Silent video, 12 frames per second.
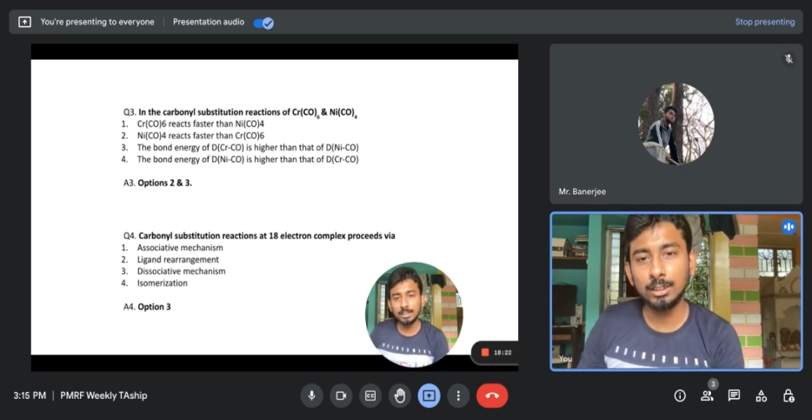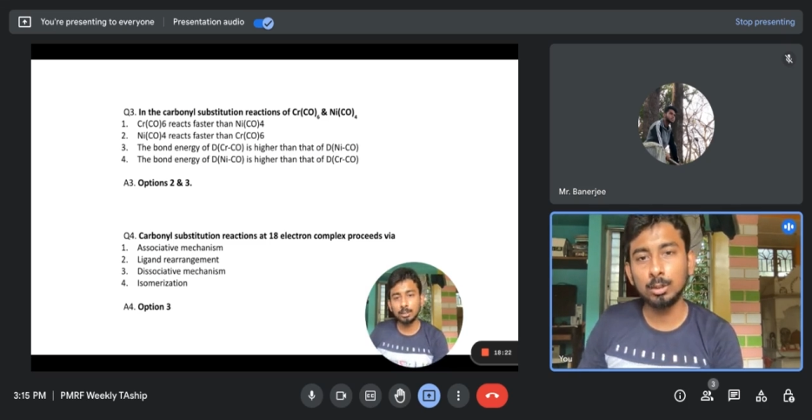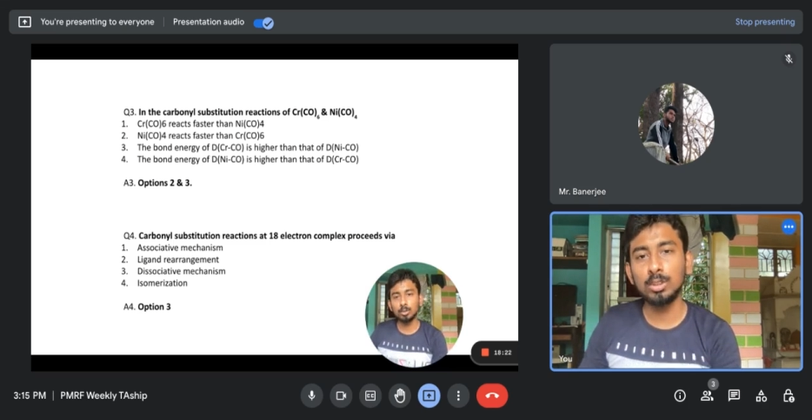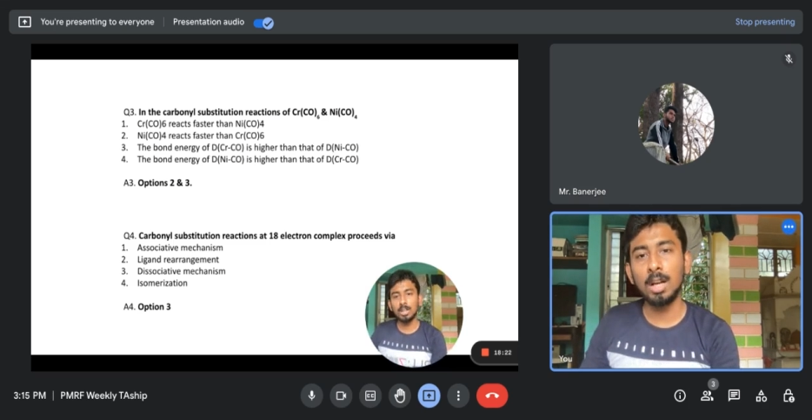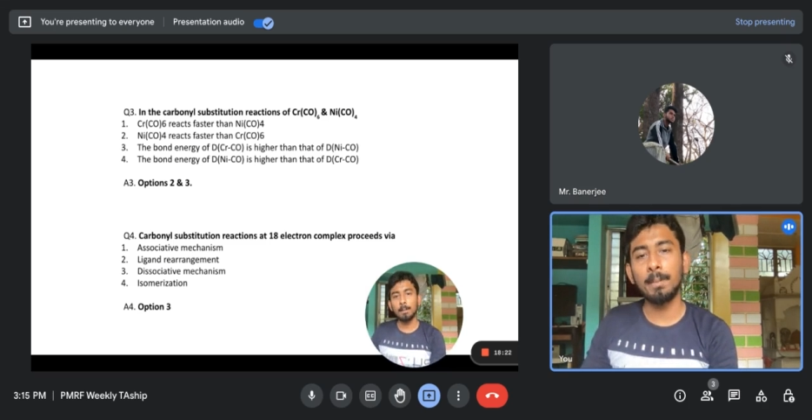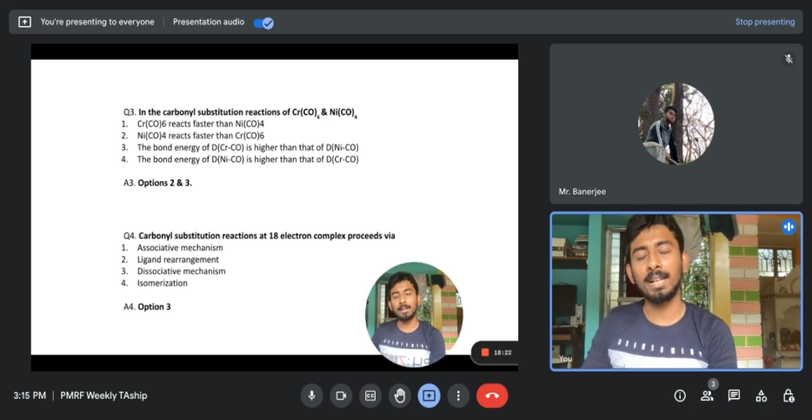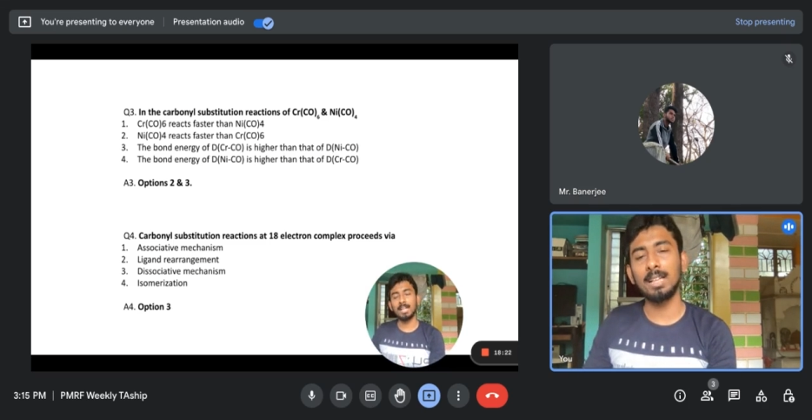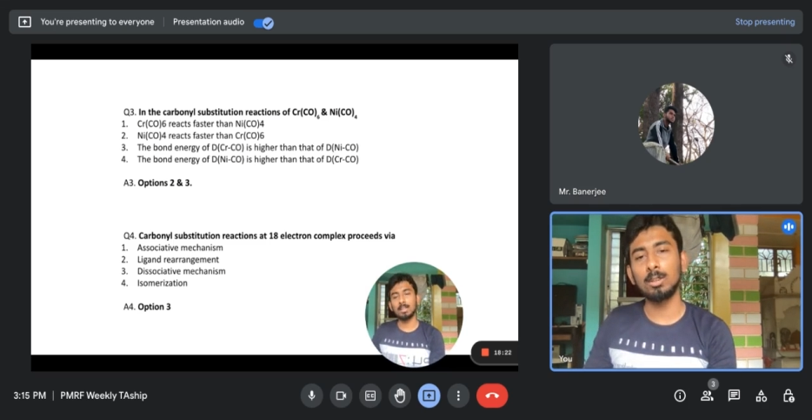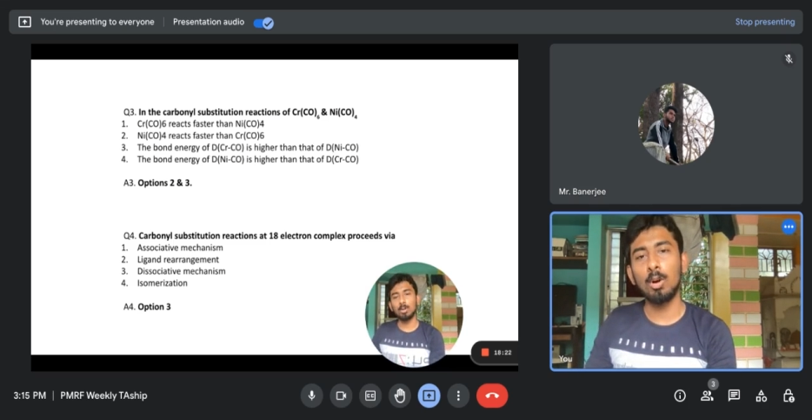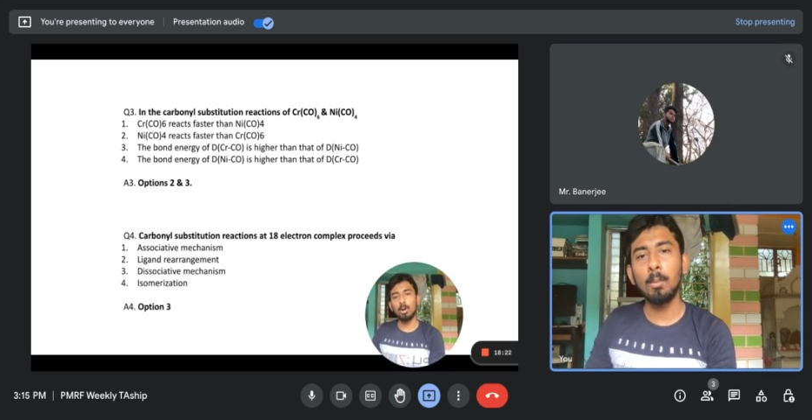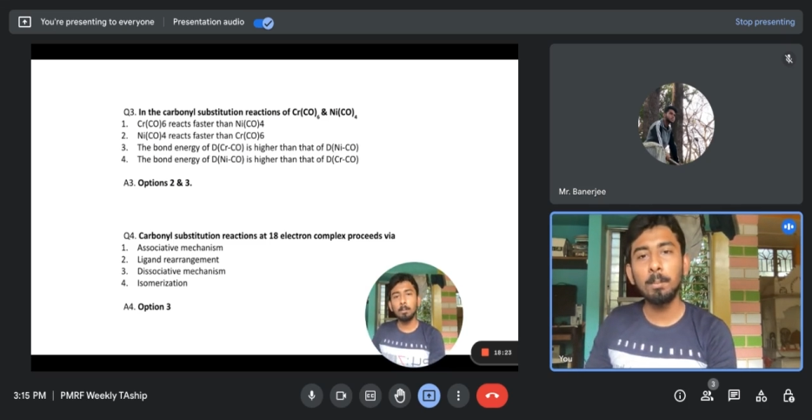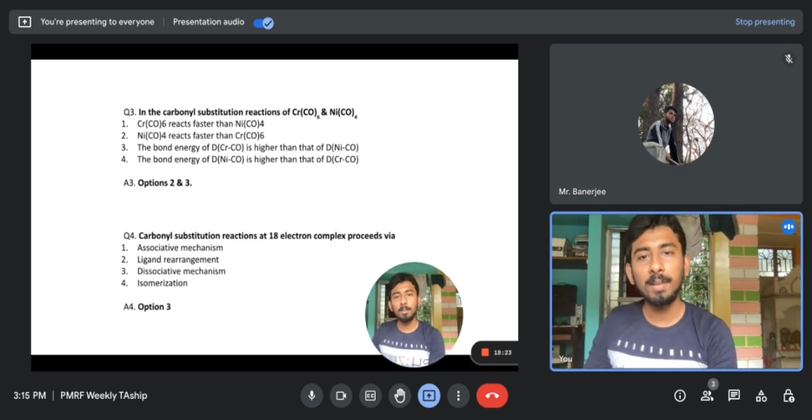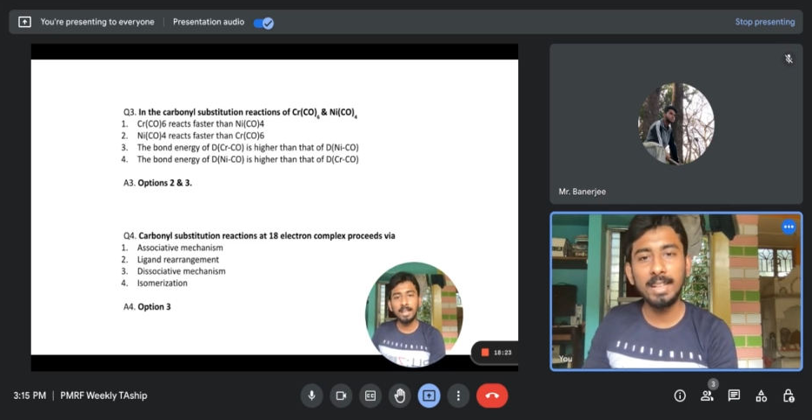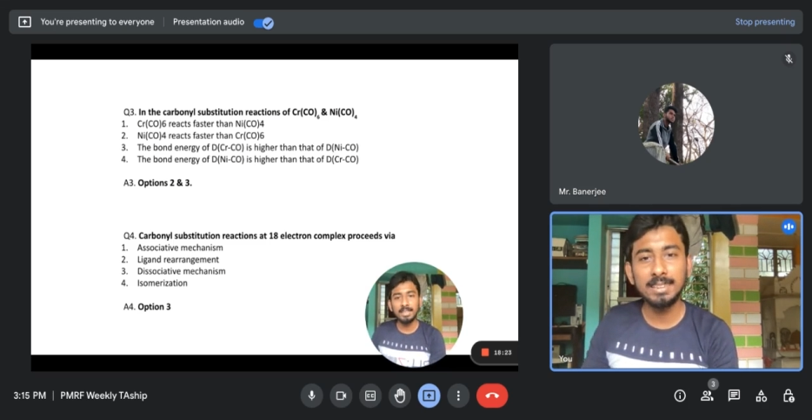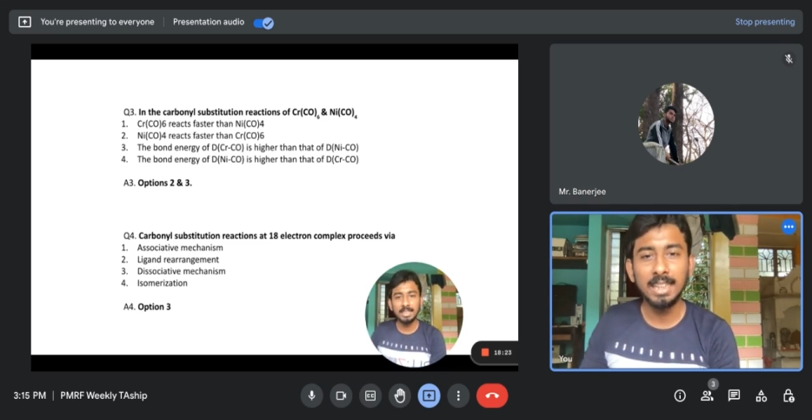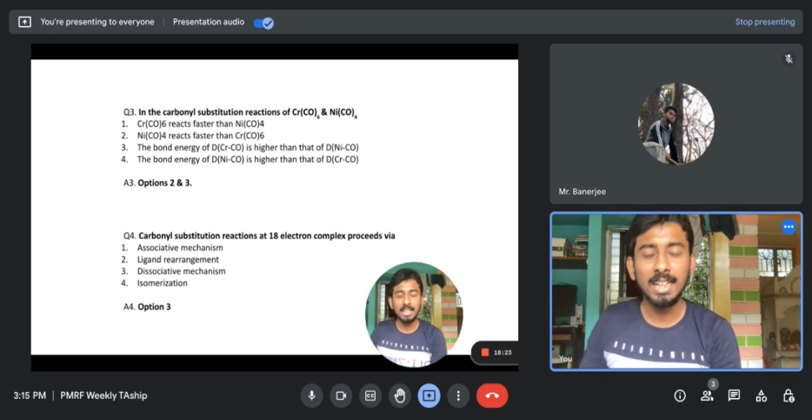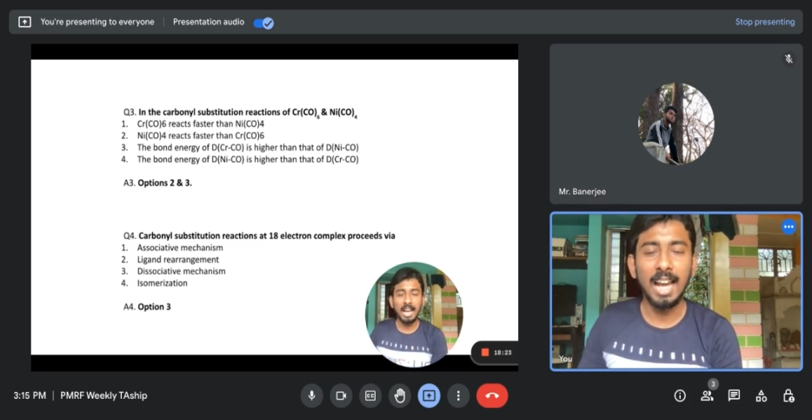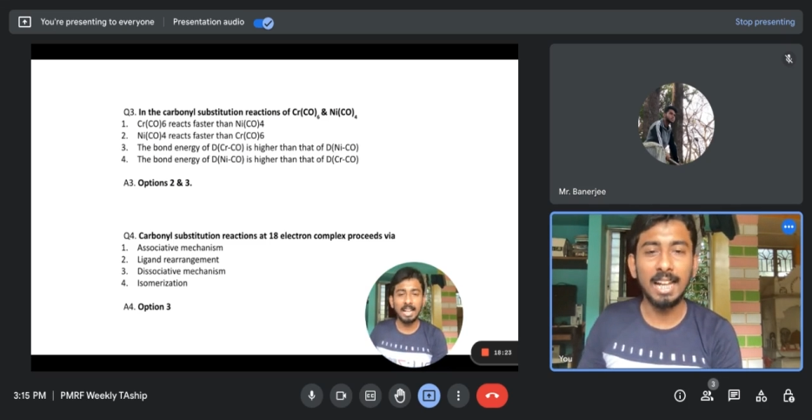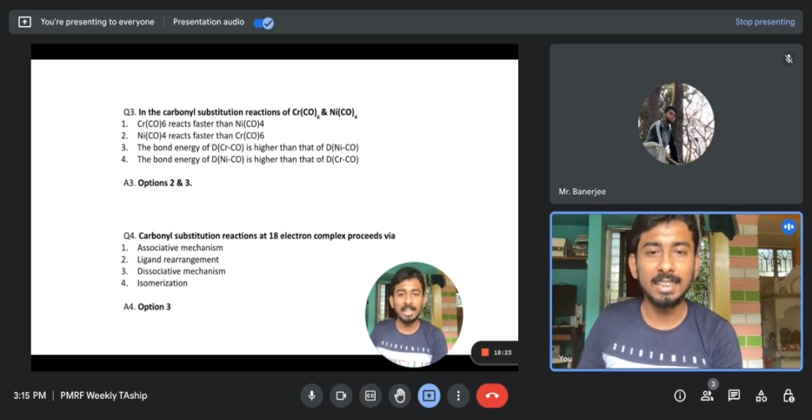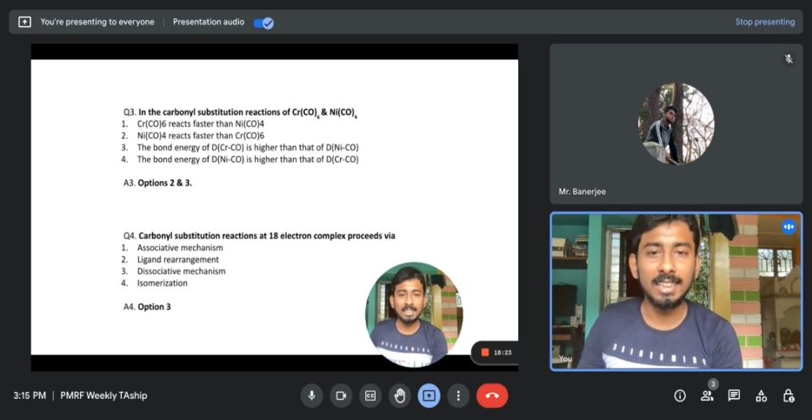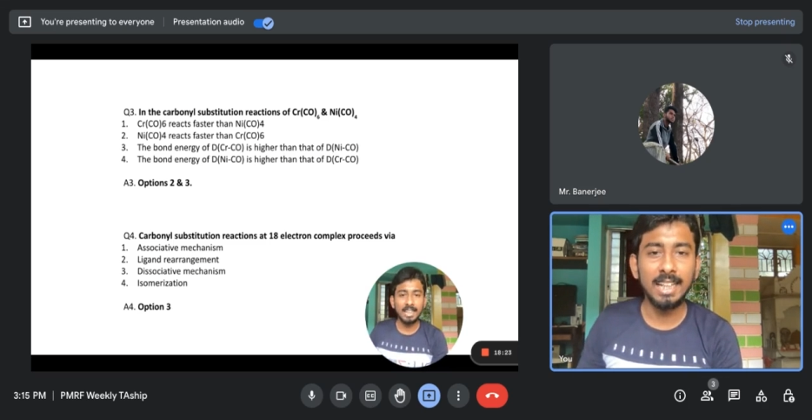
attaches to the metal complex,